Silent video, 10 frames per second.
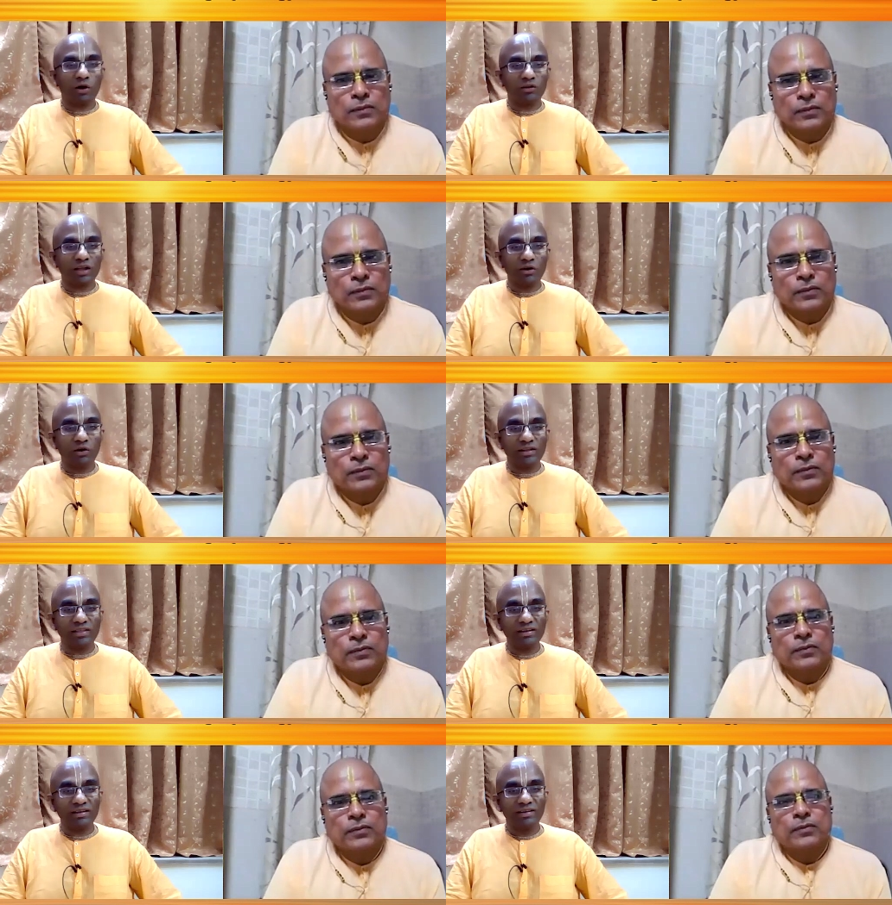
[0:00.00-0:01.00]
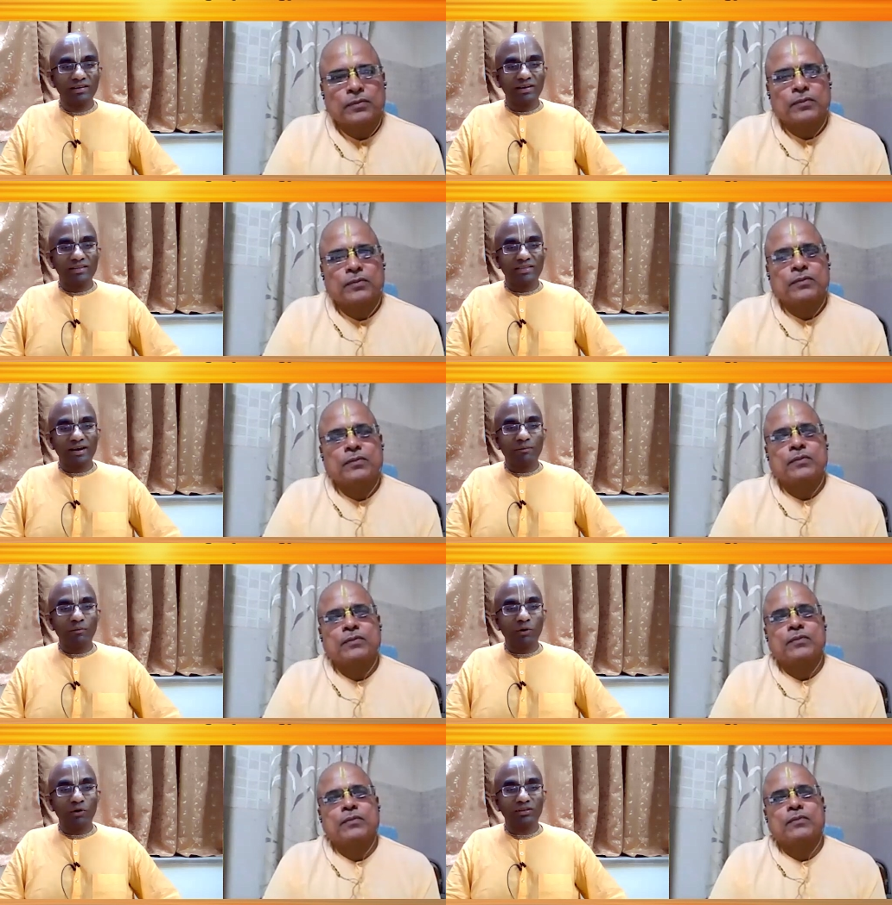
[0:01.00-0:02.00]
Speaker 1: Othello, I think. There are
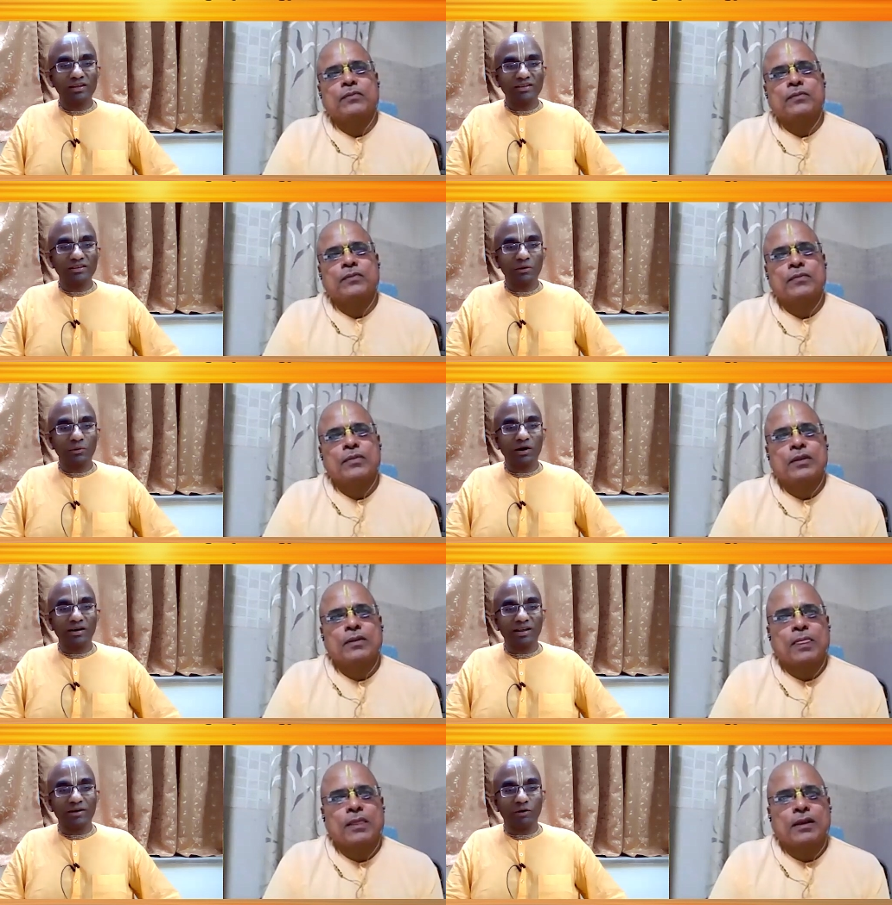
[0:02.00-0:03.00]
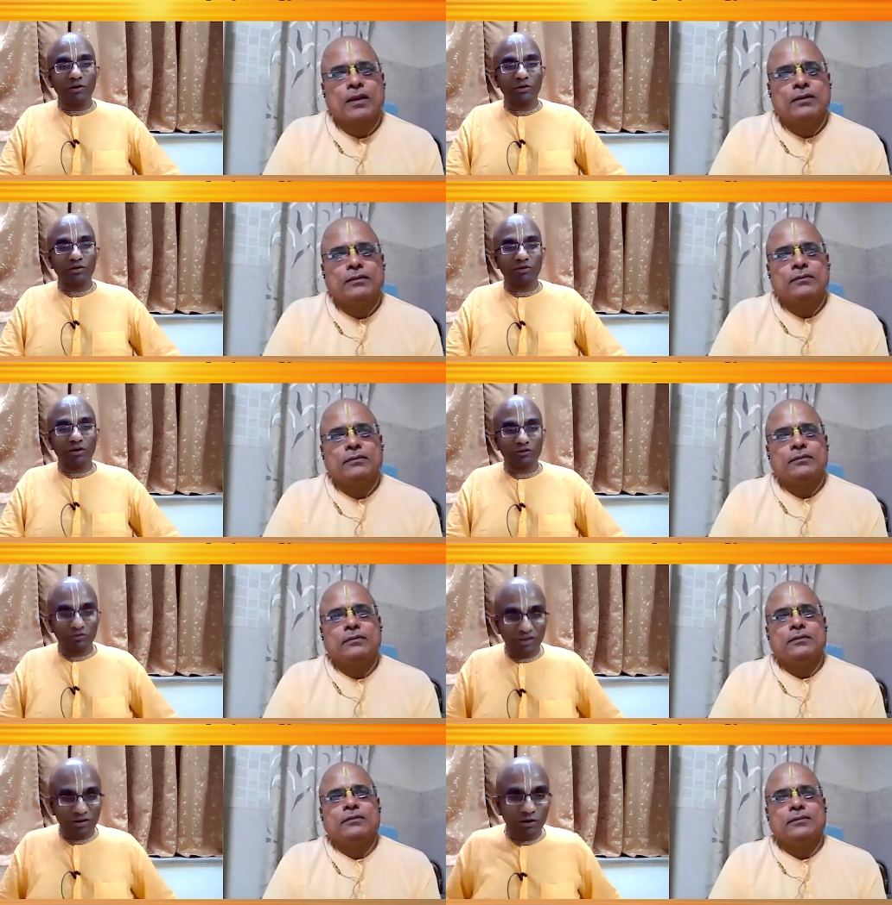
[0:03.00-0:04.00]
more things in the world than what your philosophy
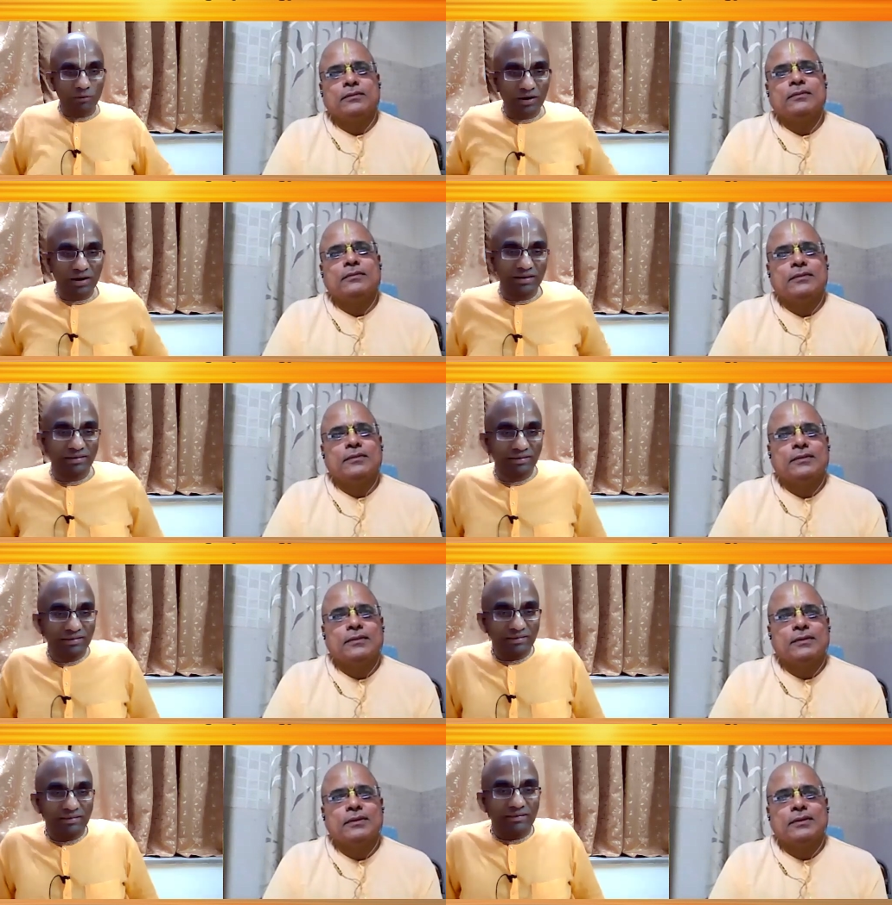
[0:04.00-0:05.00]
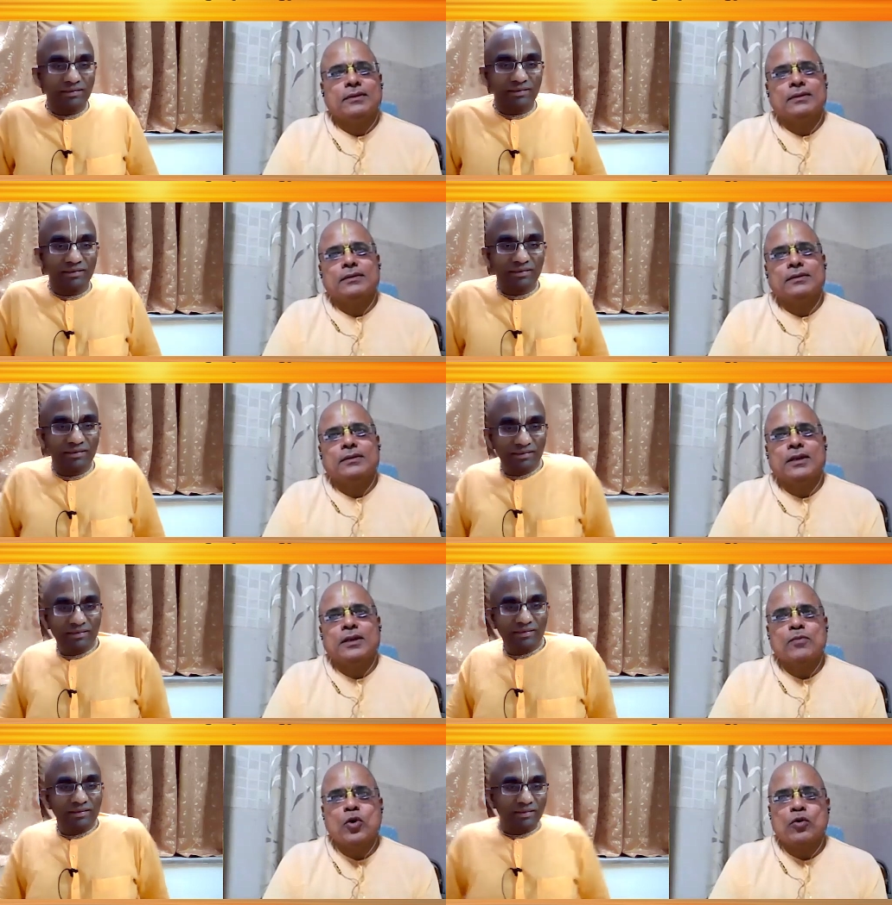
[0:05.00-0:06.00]
can comprehend.
Speaker 2: There
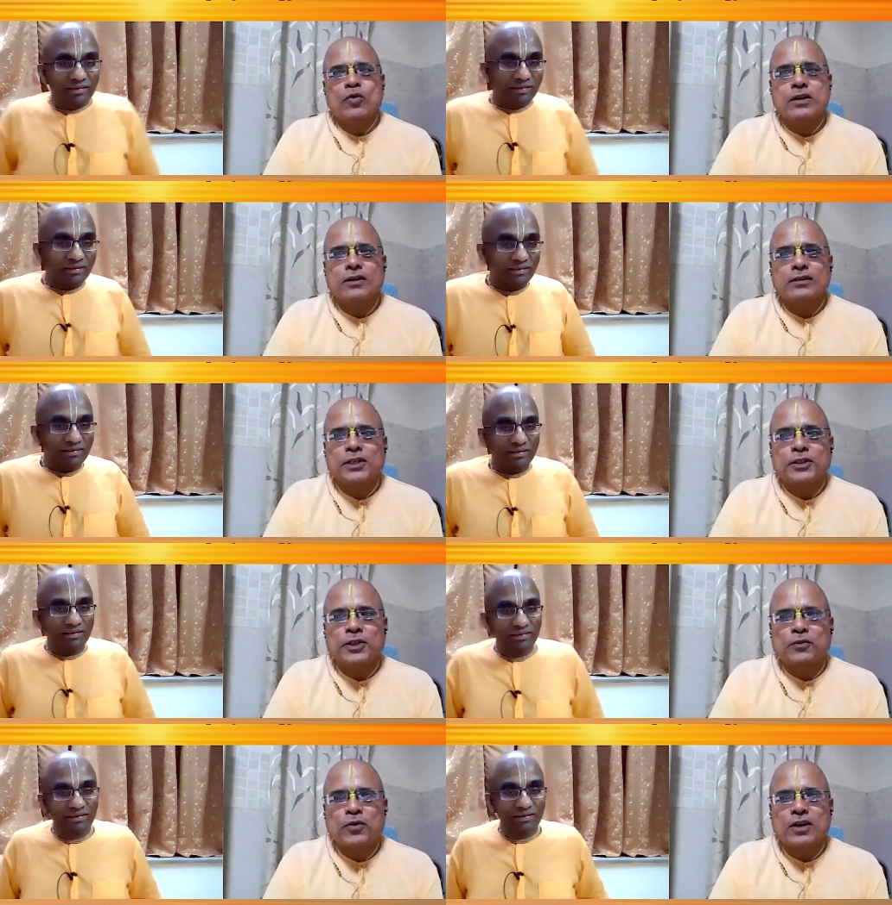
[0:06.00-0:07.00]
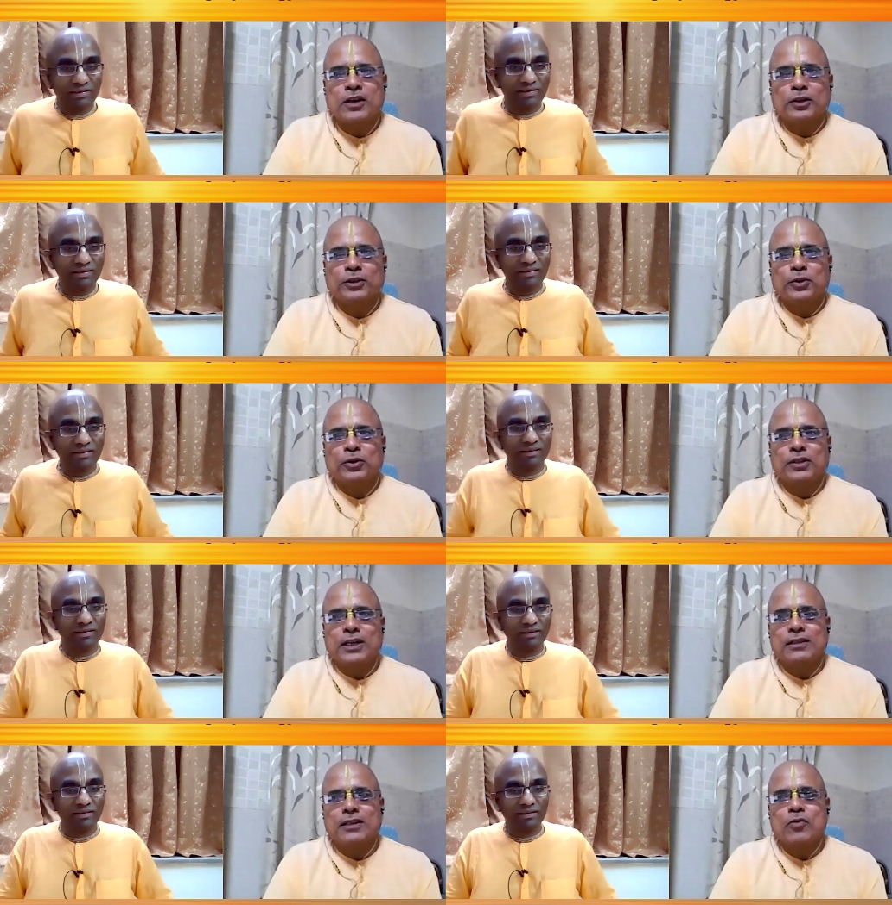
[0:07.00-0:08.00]
are more wonders in this world, Horatio,
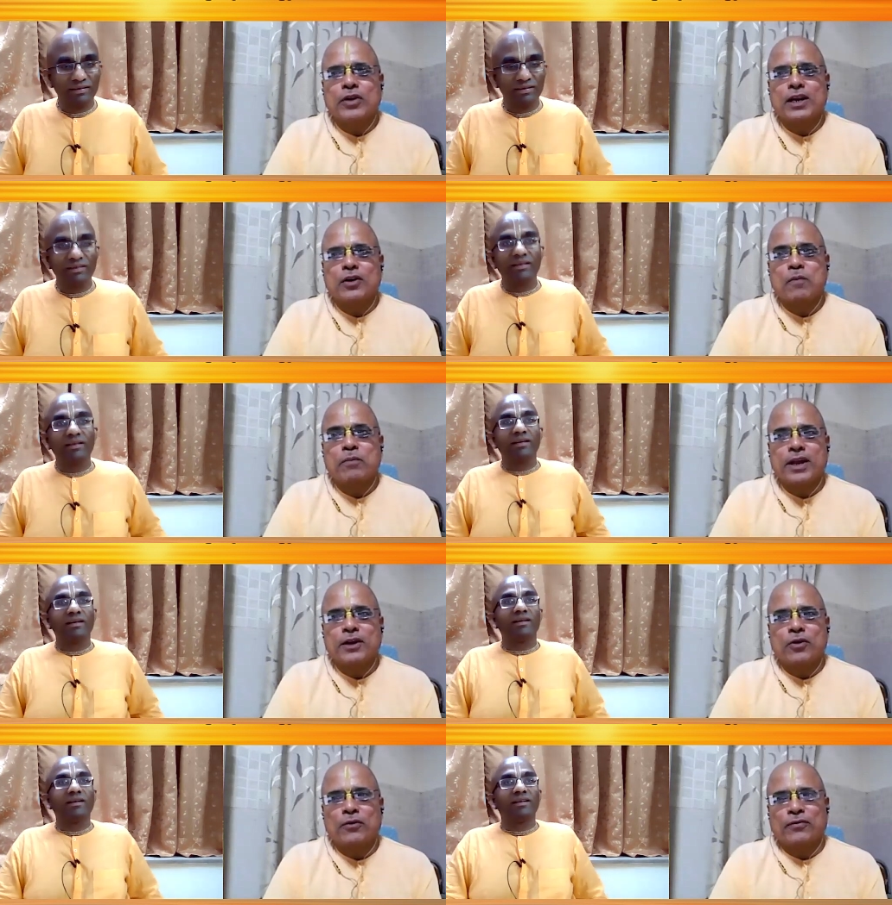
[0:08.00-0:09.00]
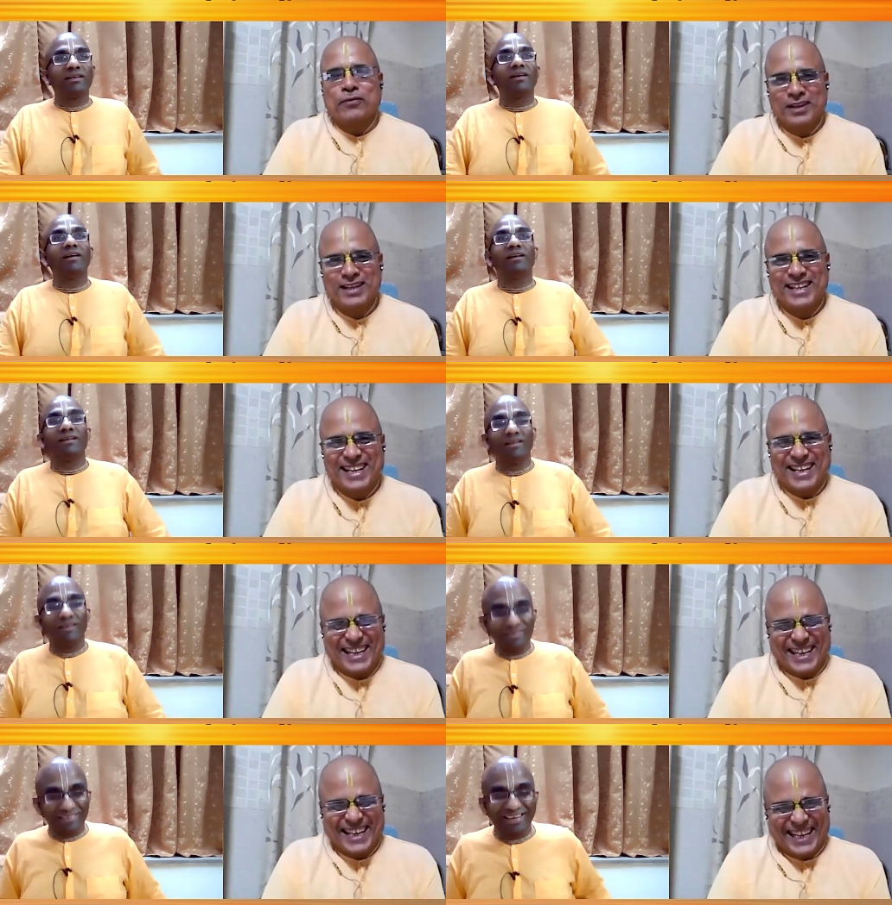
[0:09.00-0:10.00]
than thou can comprehend of.
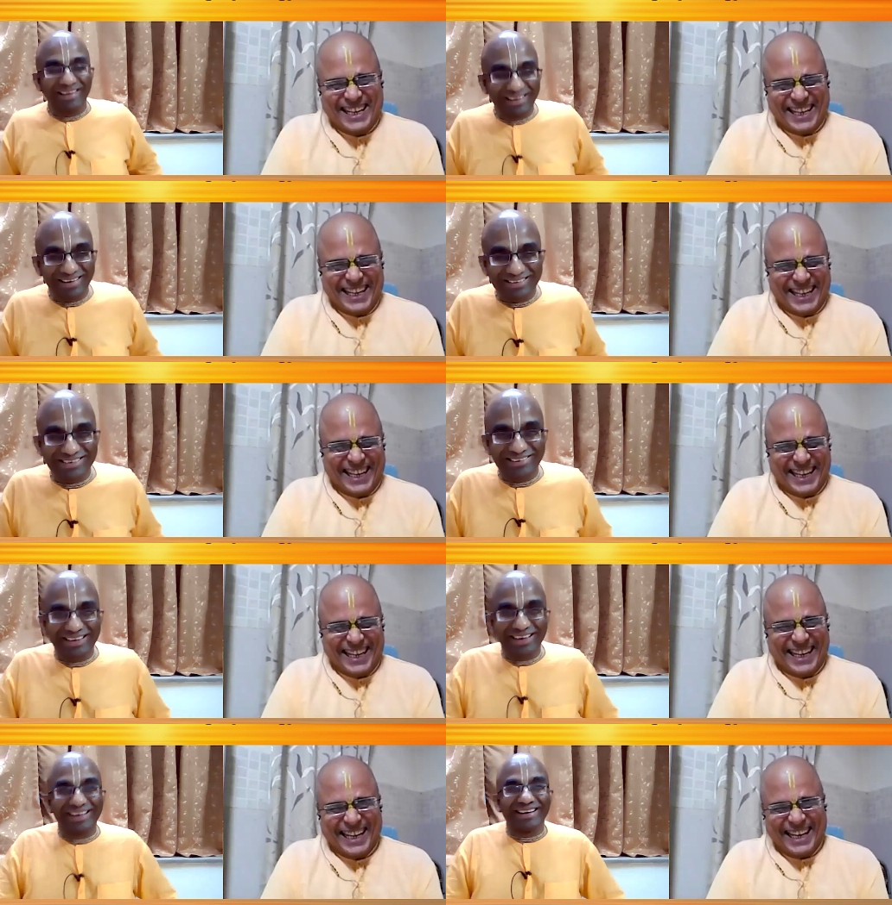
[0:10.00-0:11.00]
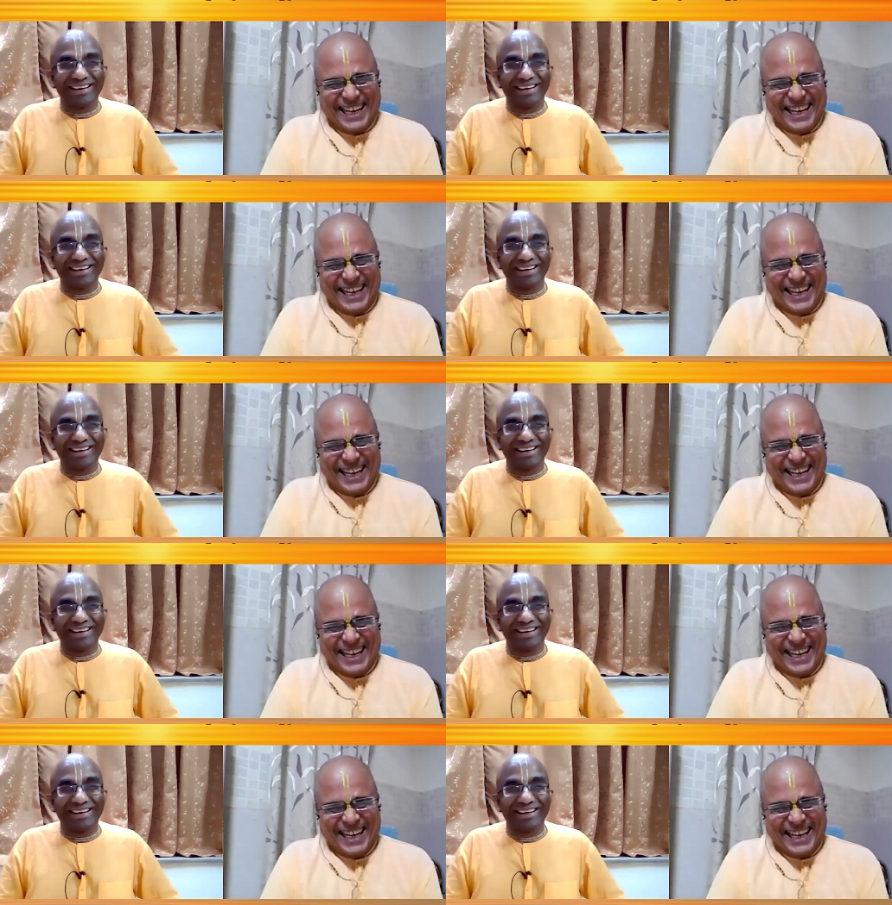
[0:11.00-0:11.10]
Speaker 1: okay, Horatio, yeah.